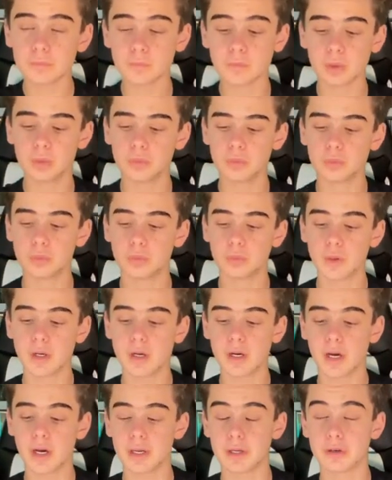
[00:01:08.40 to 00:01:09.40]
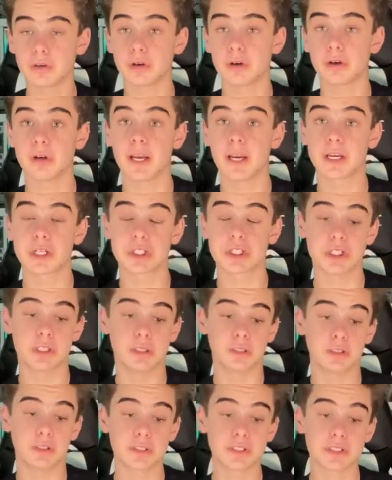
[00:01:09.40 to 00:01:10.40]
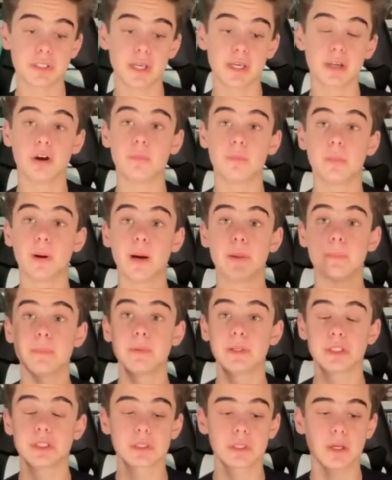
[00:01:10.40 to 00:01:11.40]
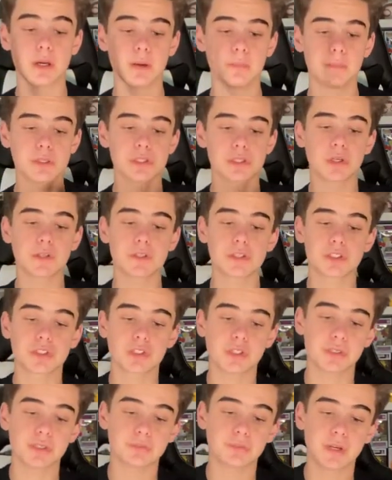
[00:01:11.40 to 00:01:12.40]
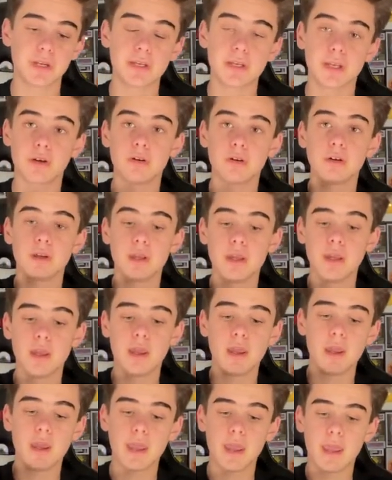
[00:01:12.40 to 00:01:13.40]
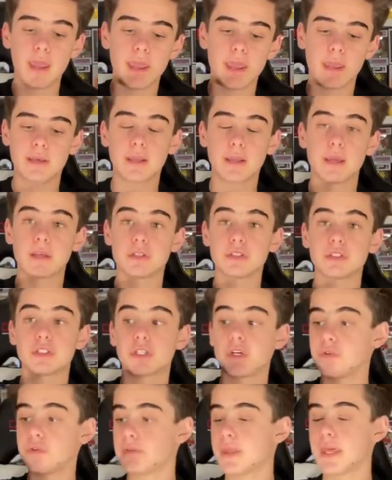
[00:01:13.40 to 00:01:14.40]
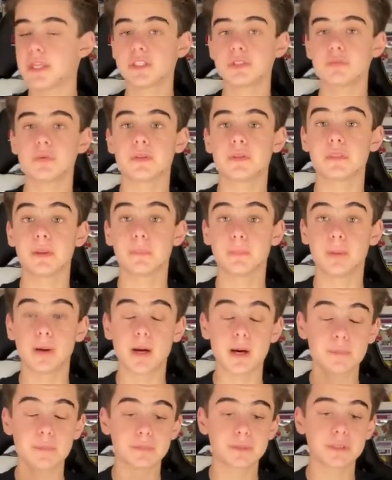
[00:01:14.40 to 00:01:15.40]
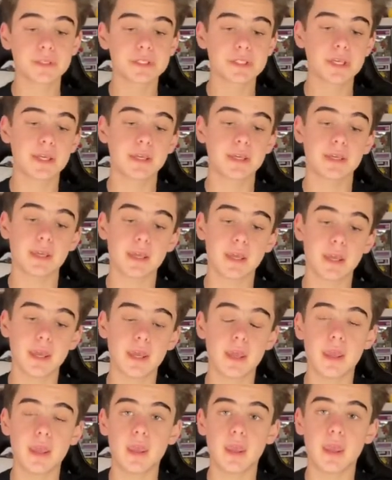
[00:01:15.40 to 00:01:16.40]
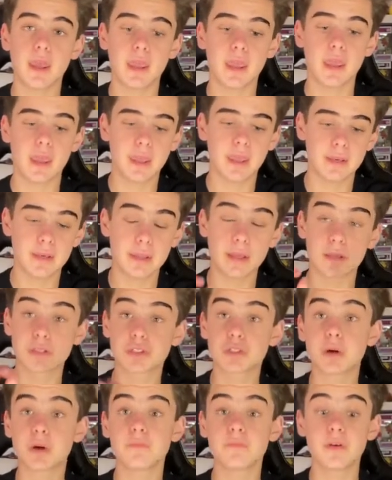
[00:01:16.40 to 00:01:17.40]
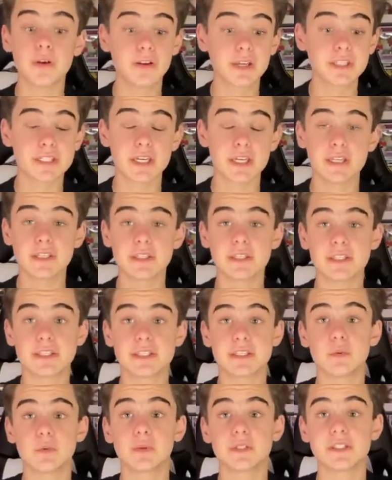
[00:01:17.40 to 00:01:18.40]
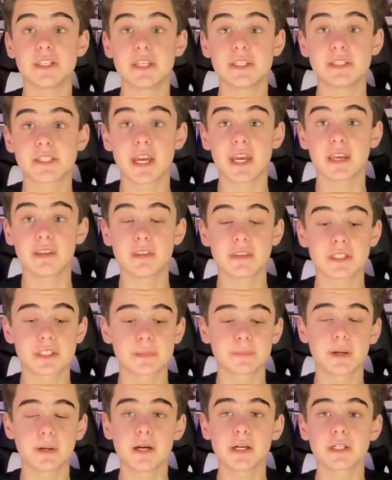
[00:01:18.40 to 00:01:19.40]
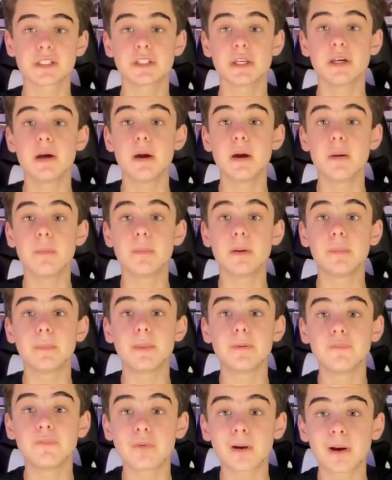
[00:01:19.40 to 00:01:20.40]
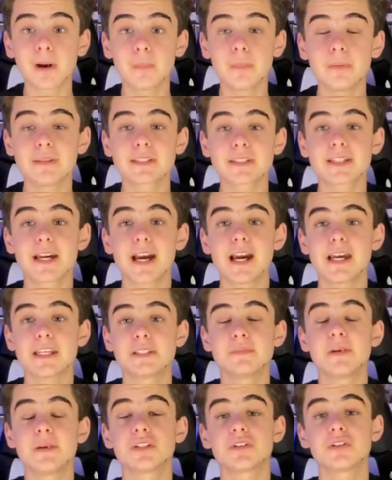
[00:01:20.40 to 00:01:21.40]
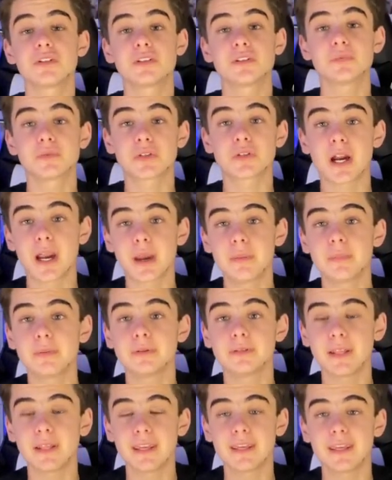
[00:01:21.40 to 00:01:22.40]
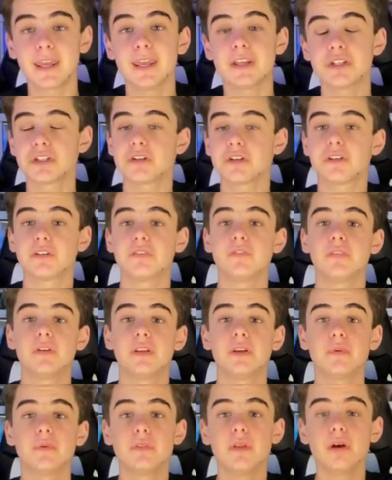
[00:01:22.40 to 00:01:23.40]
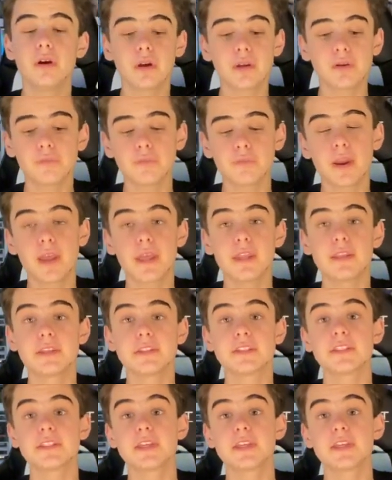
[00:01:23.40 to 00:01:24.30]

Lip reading: Ironheart actually looks like, I'll pop a picture on the screen right now. And yeah, so that's what the pop looks like. And yeah, so I'm very excited to see what's inside of this box. But before I open this, guys, make sure to subscribe, like, and share this video with all your friends.